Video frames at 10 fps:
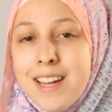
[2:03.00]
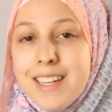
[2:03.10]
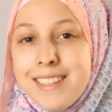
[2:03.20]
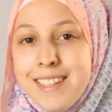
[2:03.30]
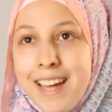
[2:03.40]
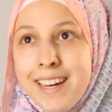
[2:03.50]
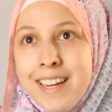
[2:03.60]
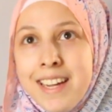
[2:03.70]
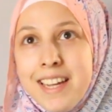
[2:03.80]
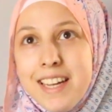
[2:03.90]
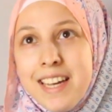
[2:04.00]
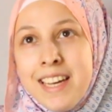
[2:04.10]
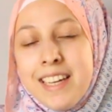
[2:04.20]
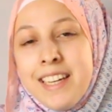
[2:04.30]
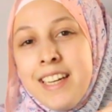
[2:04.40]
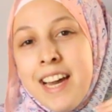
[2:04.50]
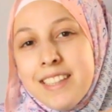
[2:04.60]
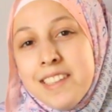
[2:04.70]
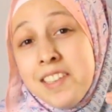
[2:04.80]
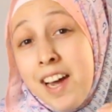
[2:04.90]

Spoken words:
is that it gets